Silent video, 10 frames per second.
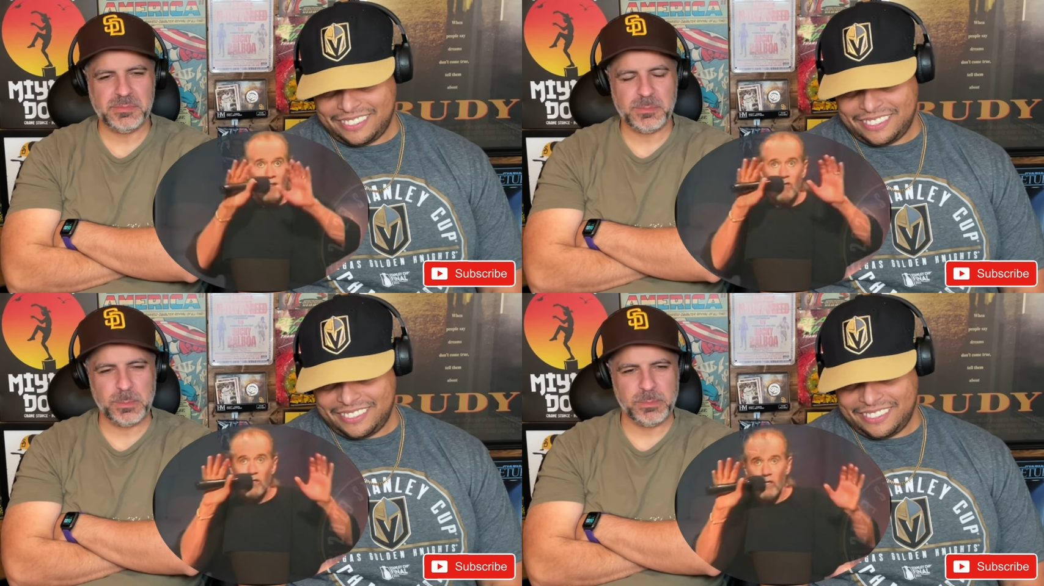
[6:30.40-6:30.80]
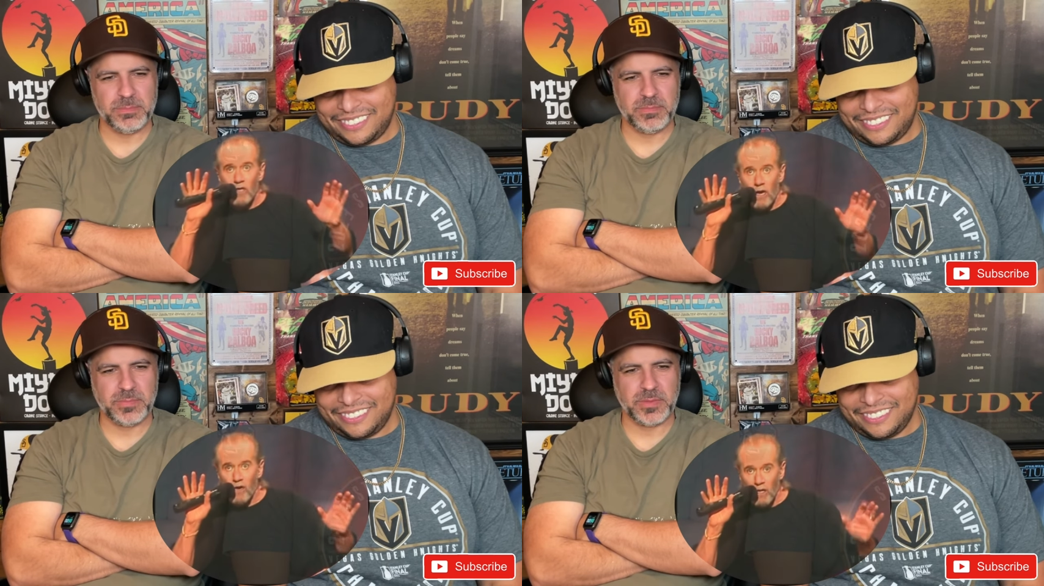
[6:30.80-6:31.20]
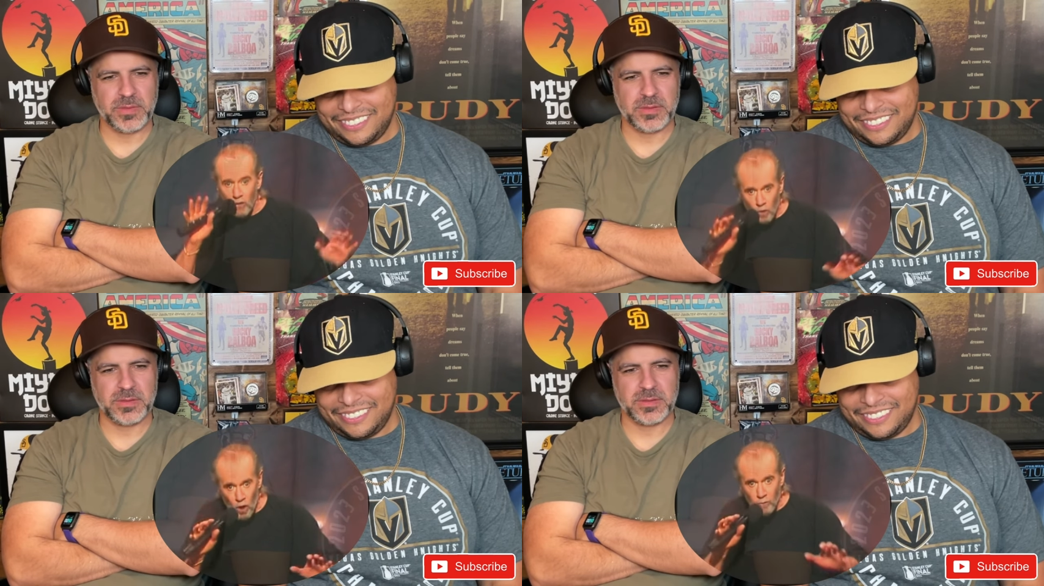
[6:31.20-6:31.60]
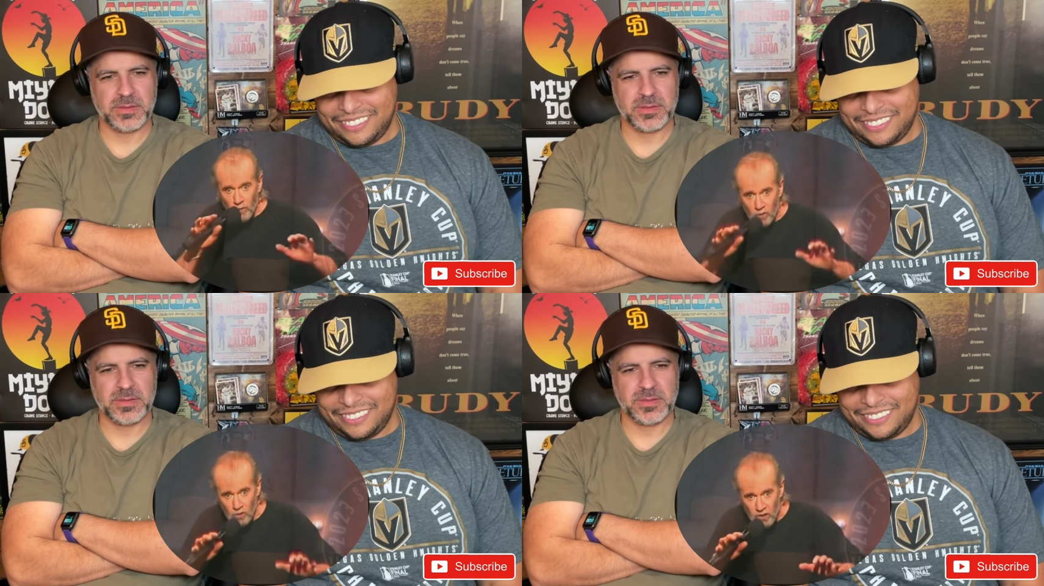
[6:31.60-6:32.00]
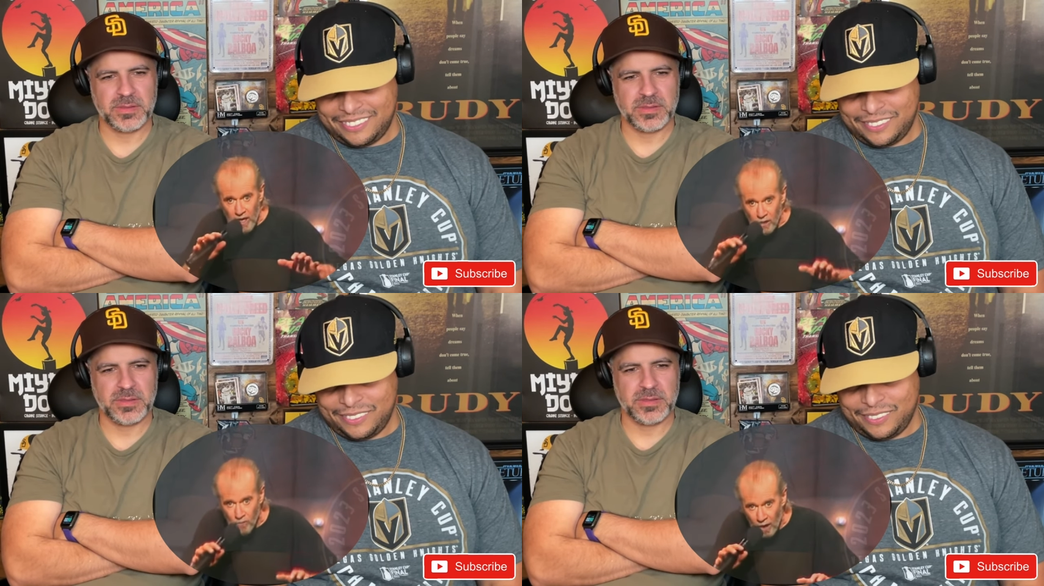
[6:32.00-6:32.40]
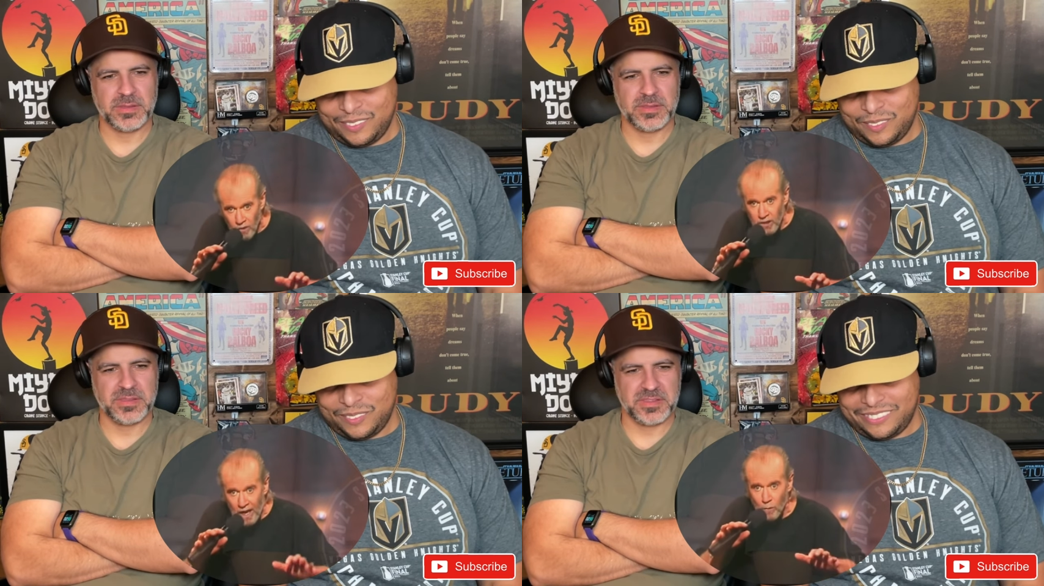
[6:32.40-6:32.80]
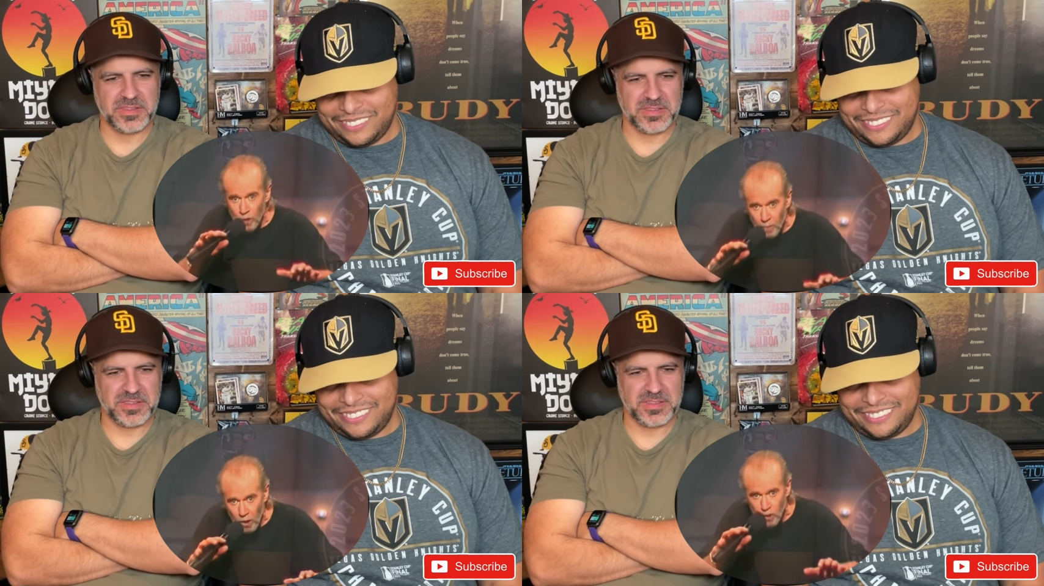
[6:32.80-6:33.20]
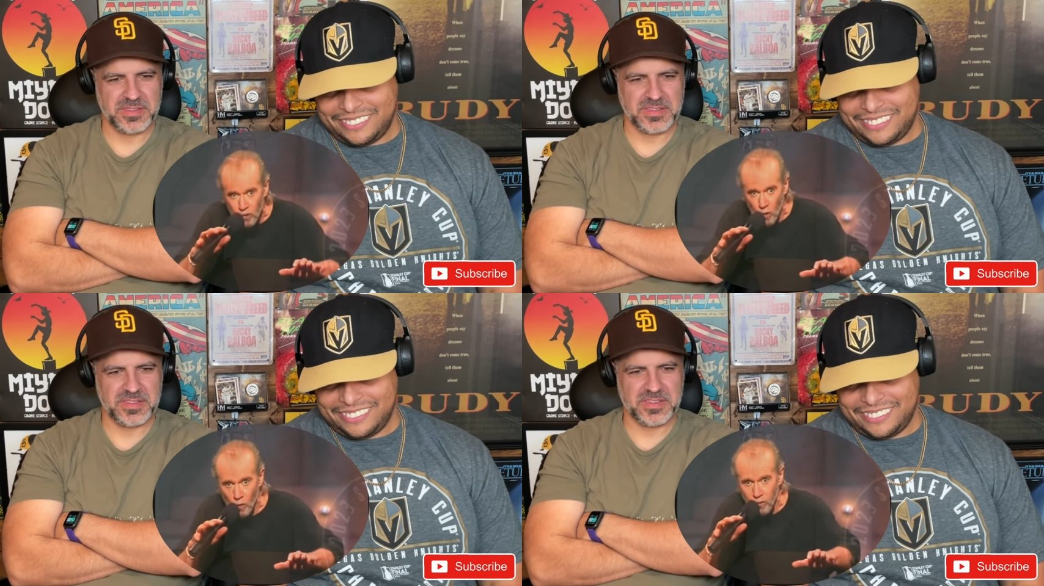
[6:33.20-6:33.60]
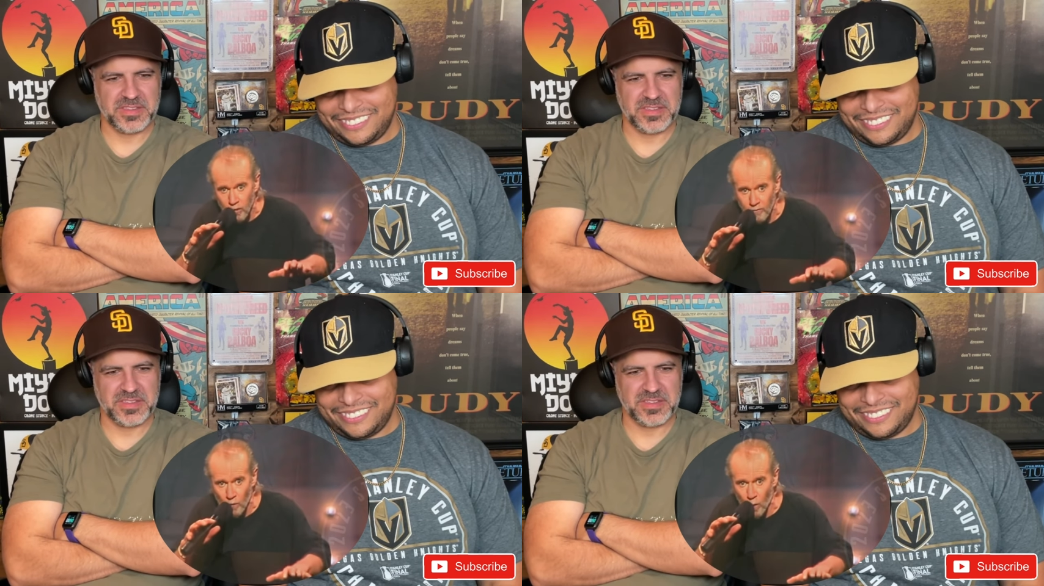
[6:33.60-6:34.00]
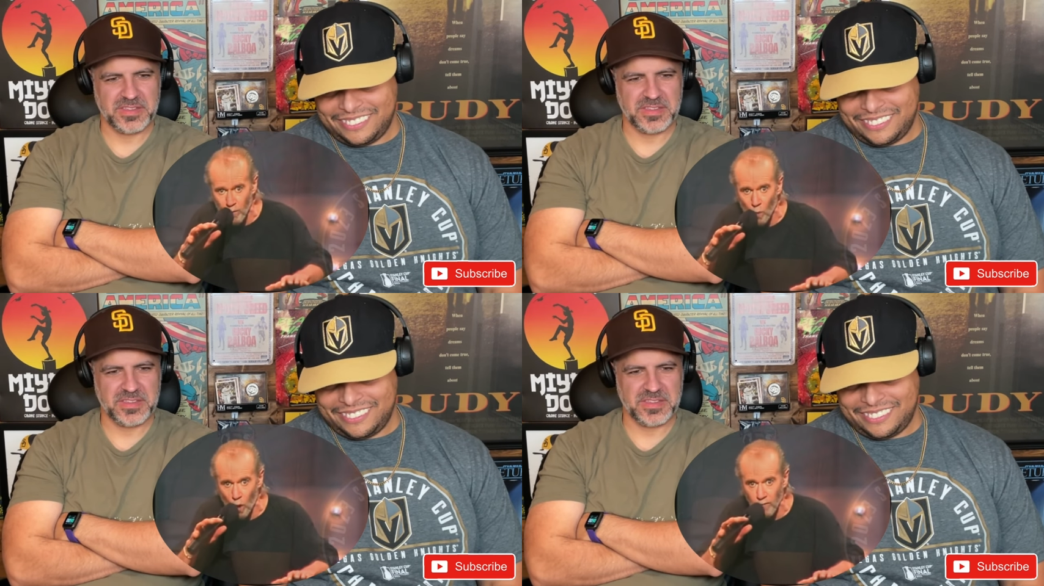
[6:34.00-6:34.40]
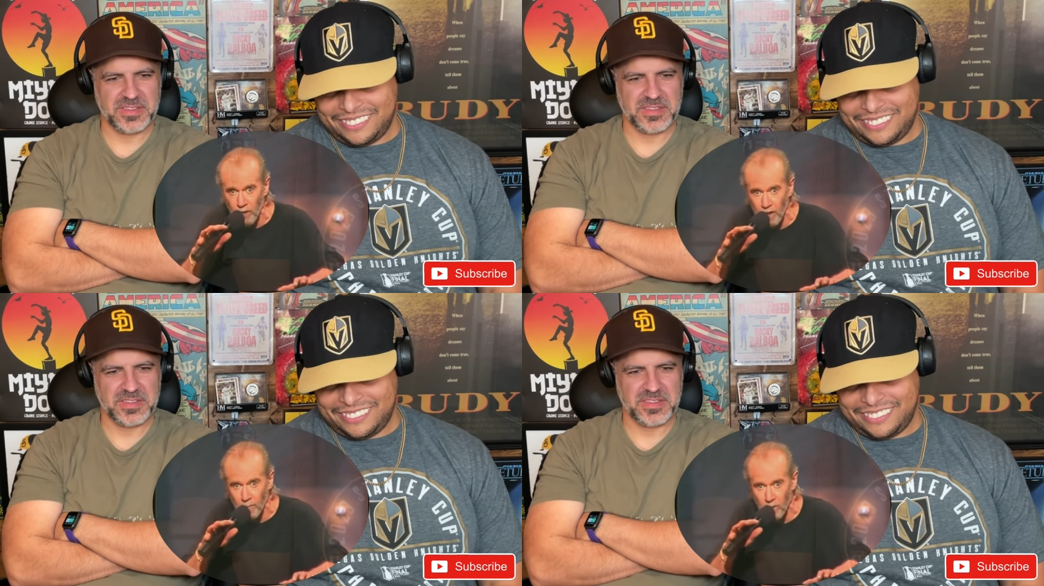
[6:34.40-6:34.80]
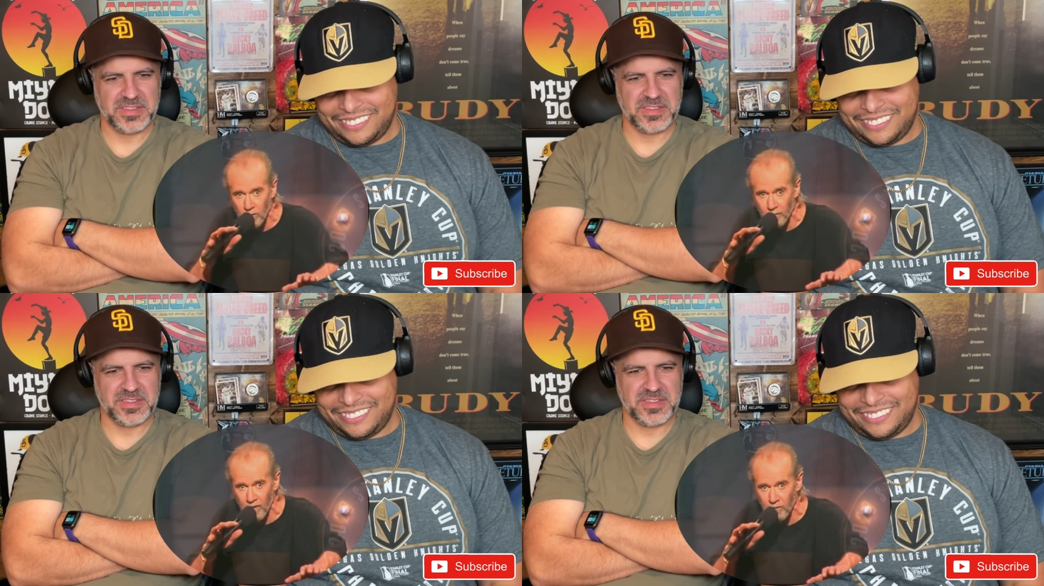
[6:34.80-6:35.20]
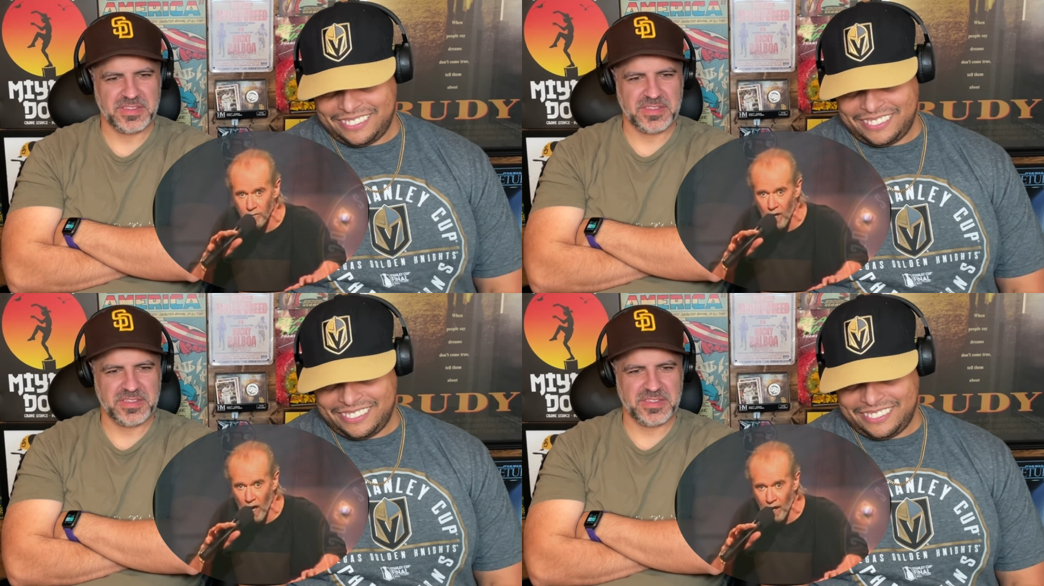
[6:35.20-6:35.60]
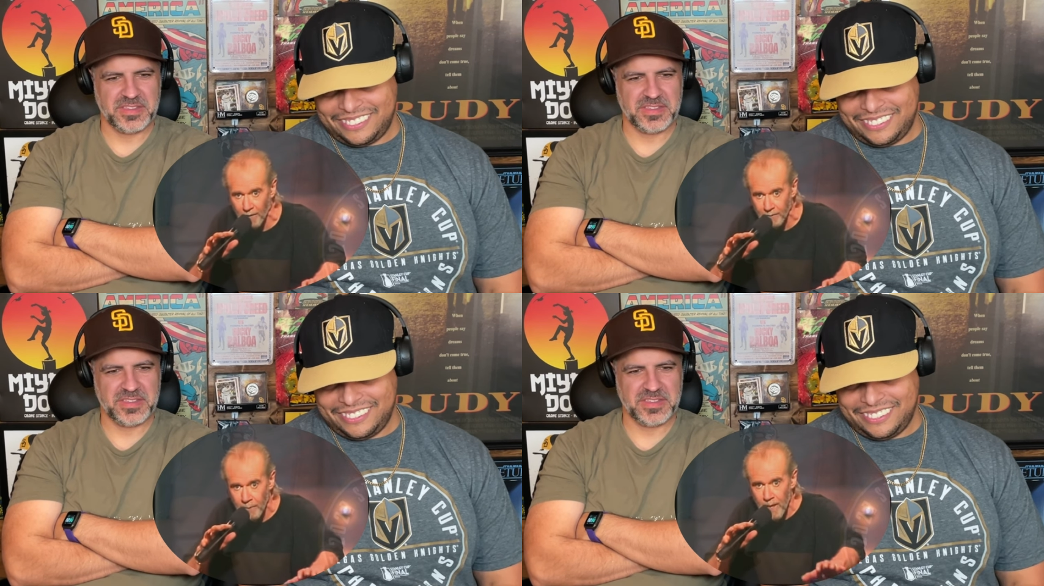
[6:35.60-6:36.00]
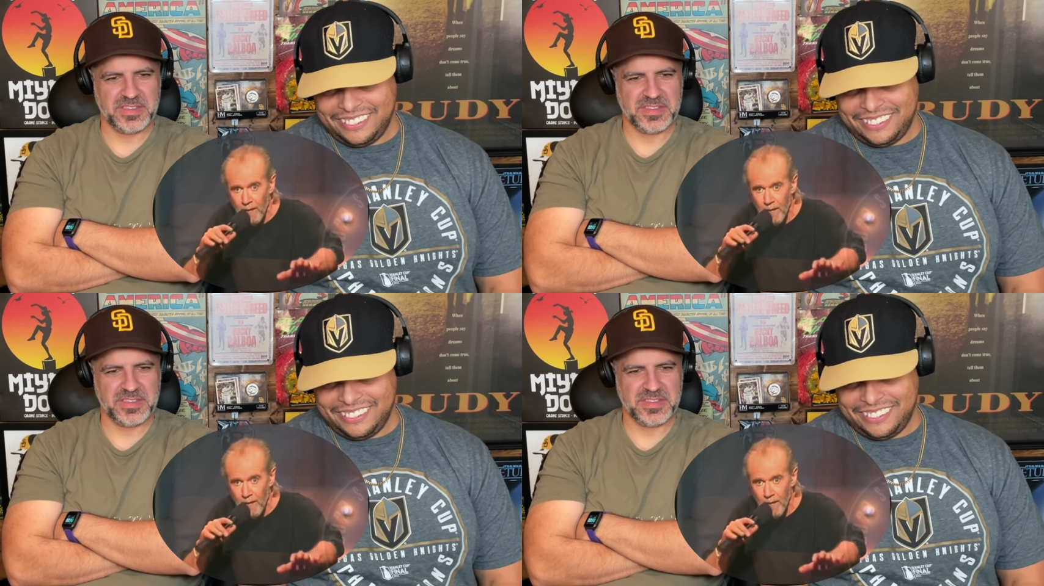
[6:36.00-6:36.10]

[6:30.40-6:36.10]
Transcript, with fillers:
Speaker 1: balancing this aerial assault with a sustained ground attack which punches holes in the forward wall of the enemy's defensive line.